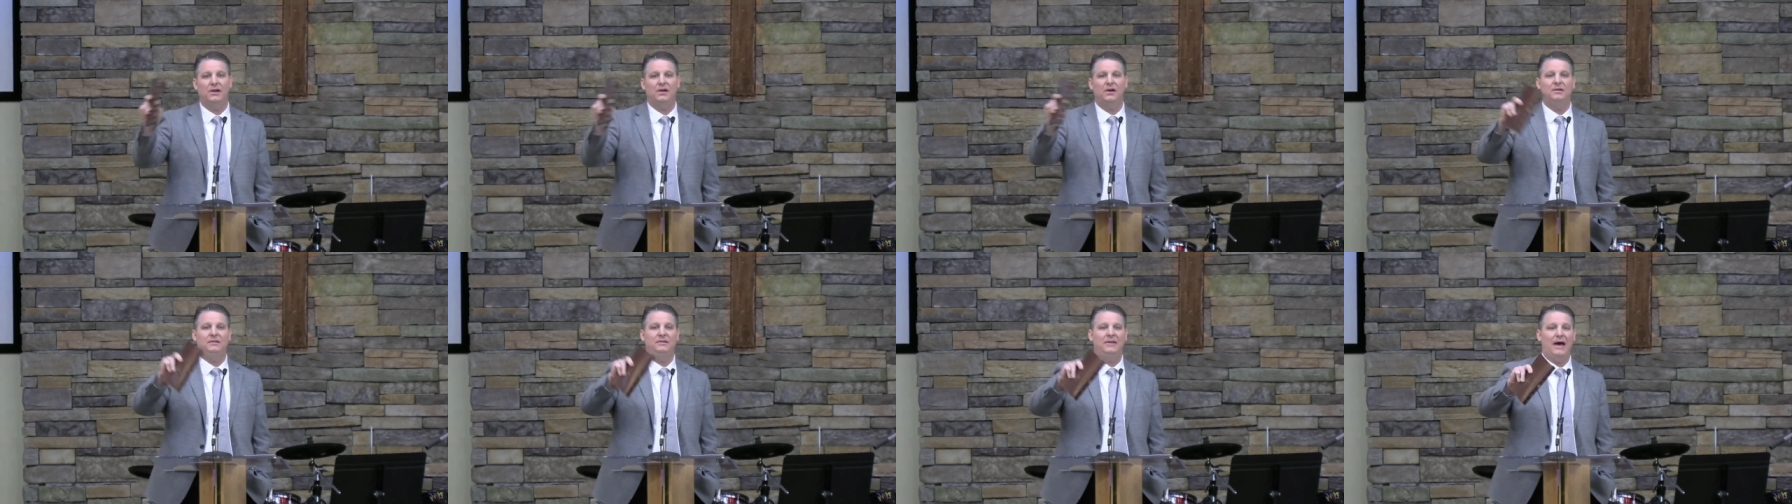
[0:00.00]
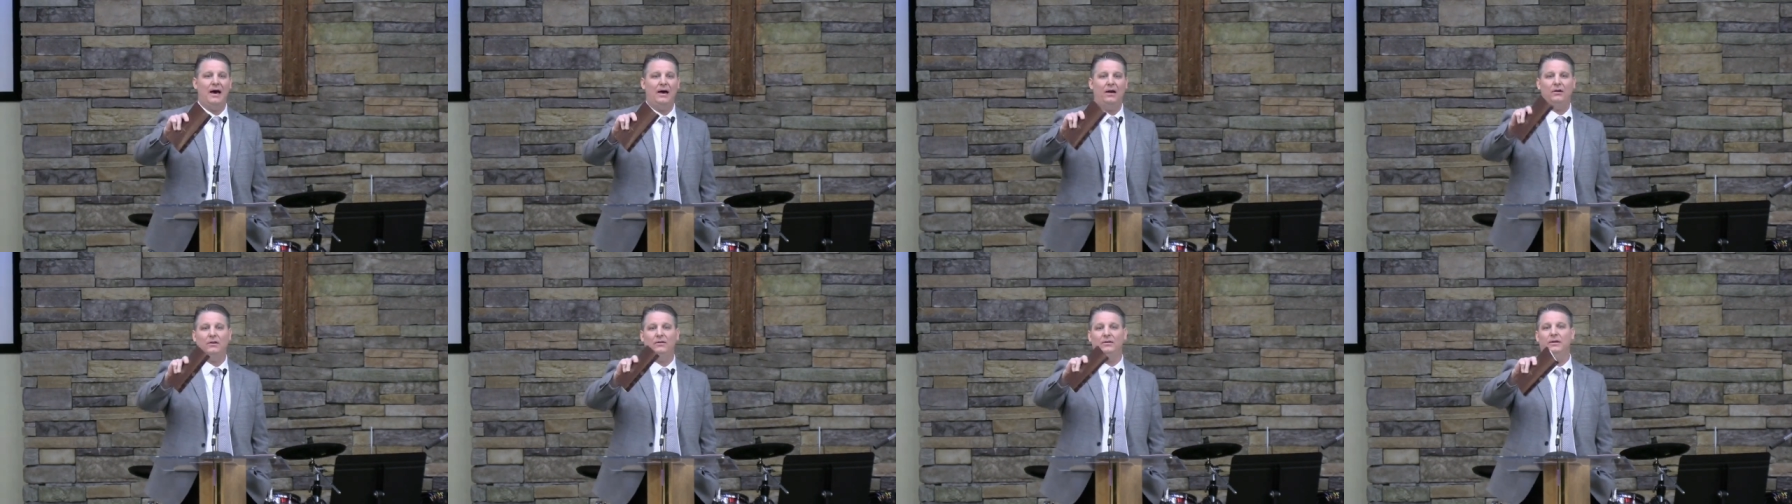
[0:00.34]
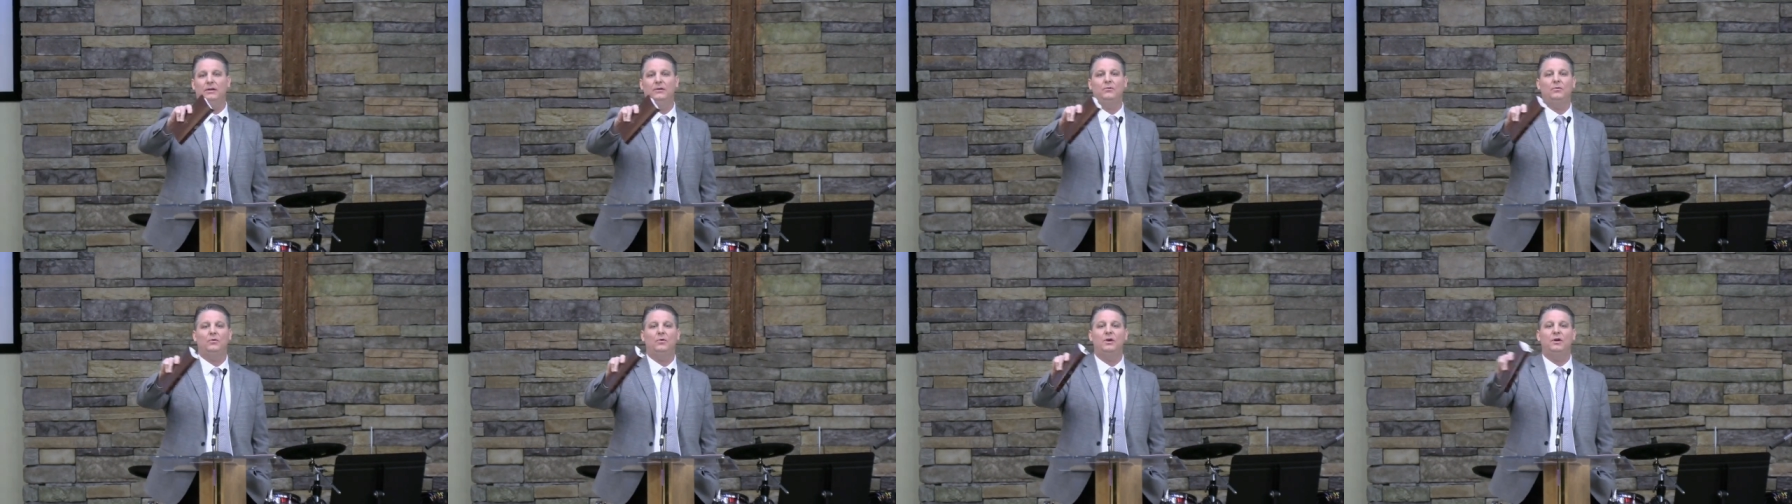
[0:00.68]

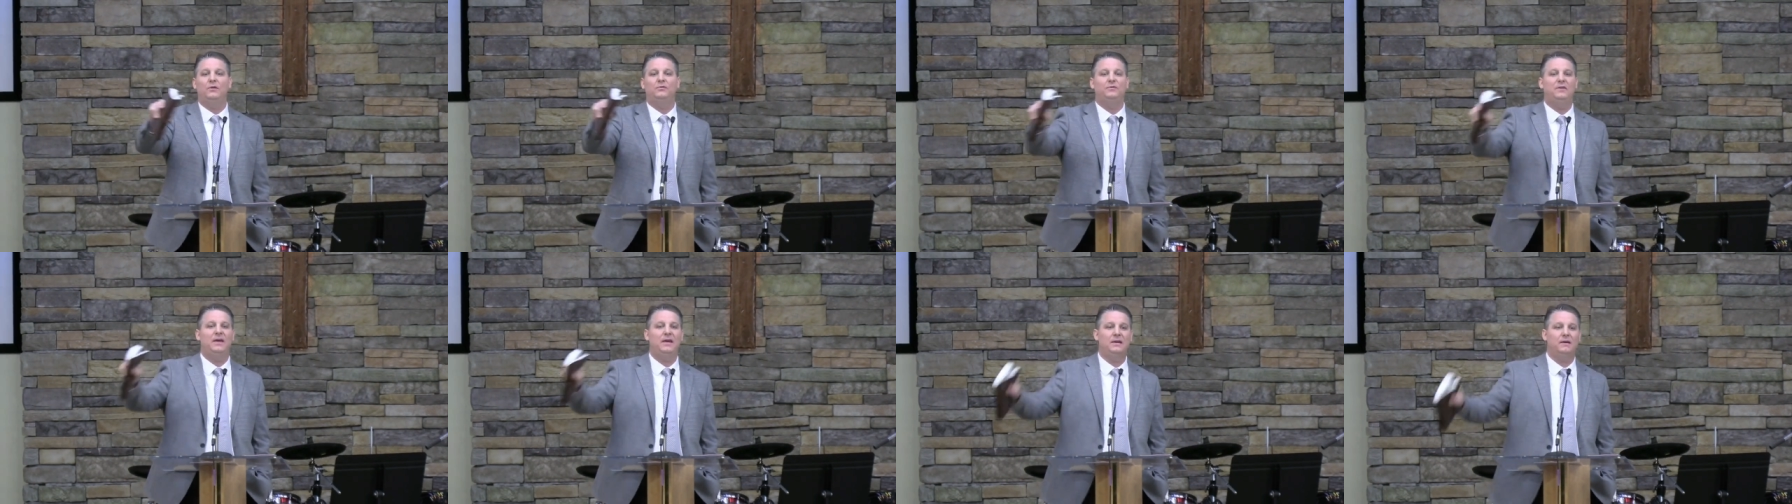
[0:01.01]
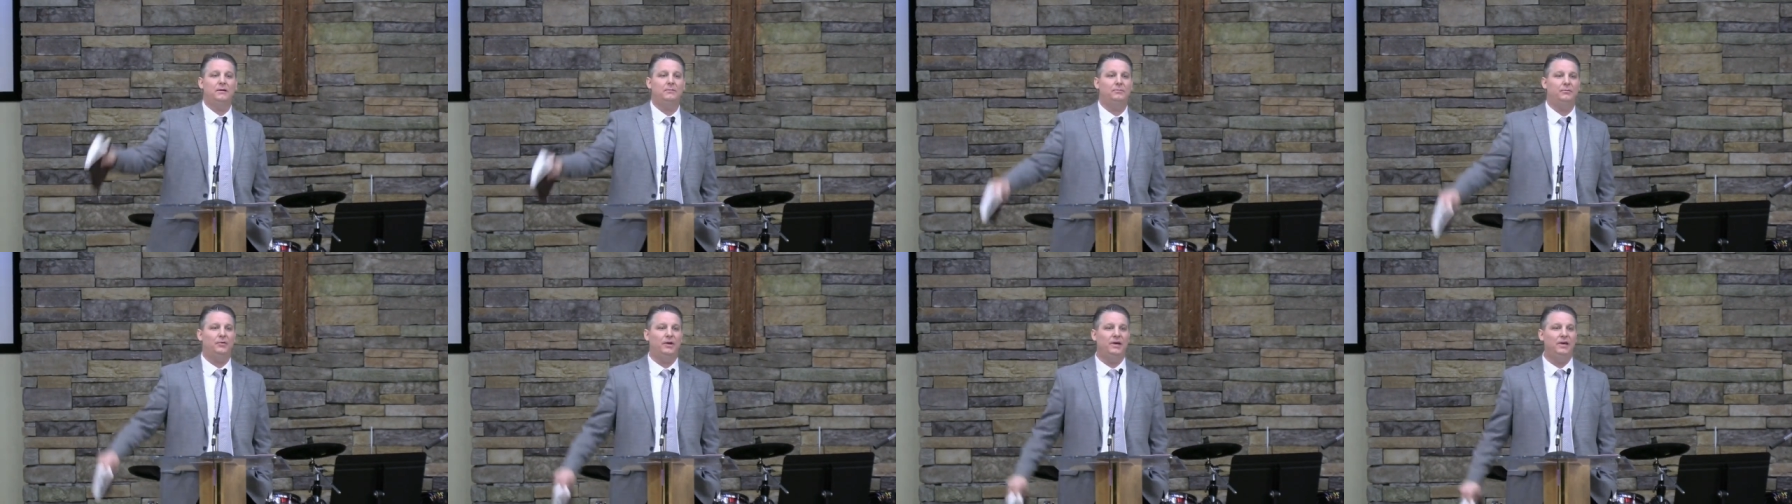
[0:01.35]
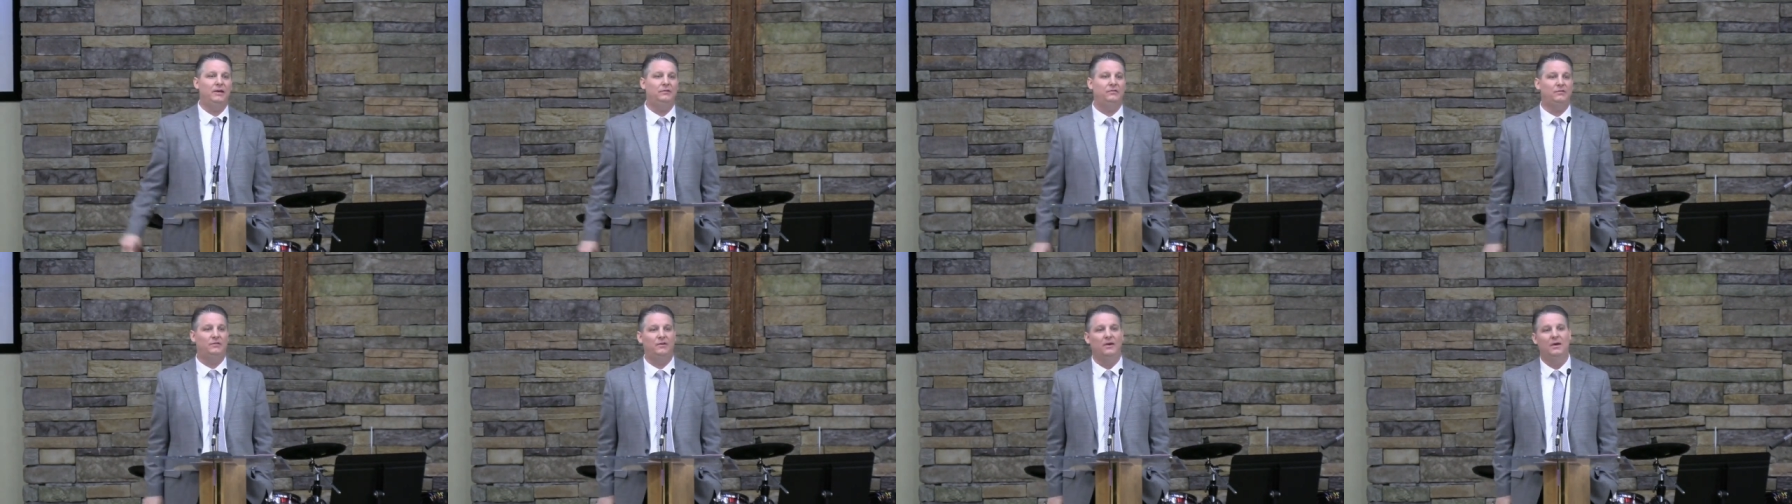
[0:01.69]
undoubtedly would have taken
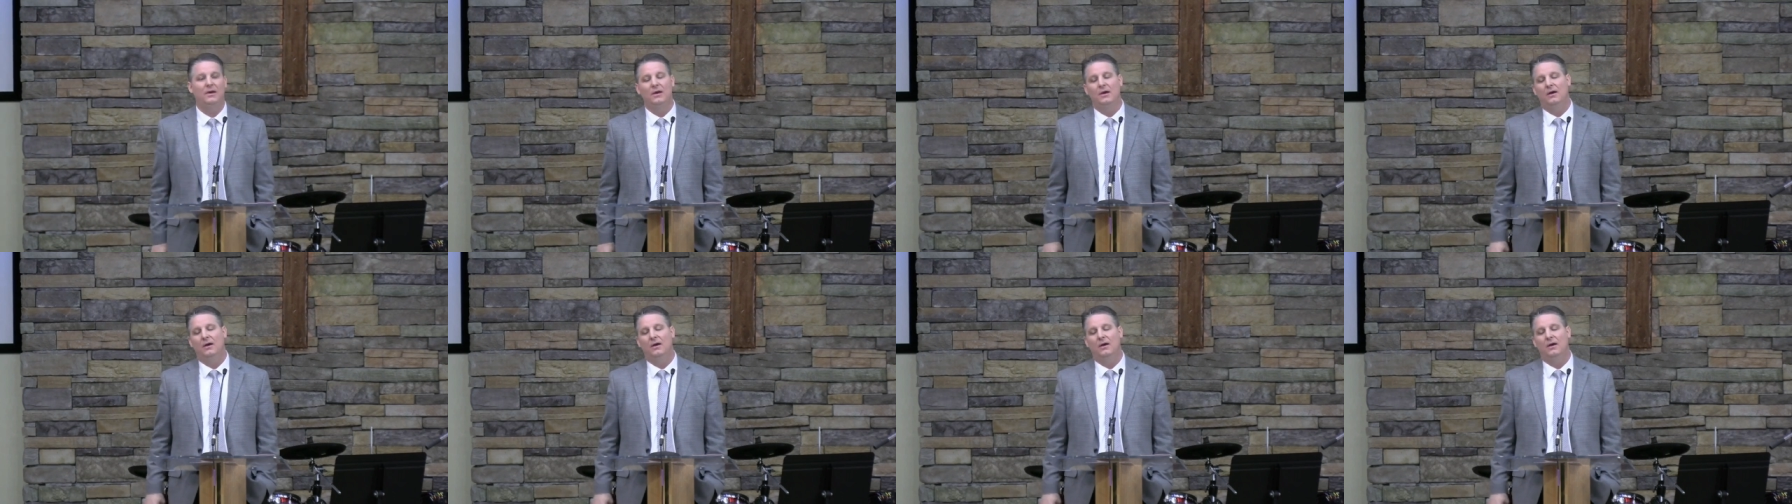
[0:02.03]
place